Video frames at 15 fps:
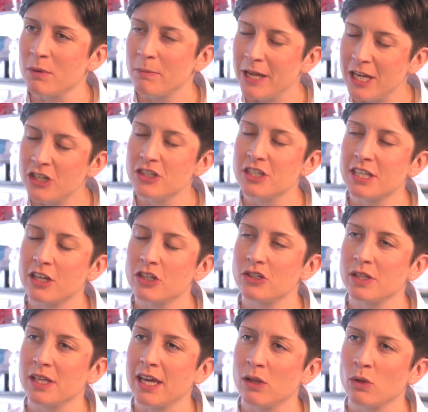but patients
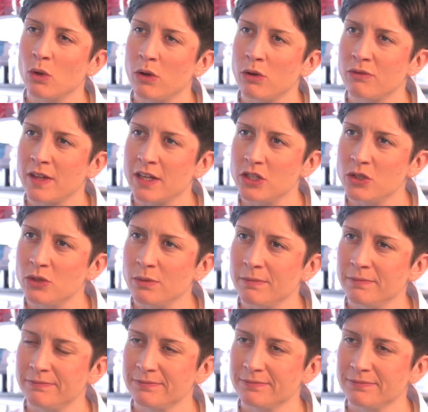actually get a lot out of that too.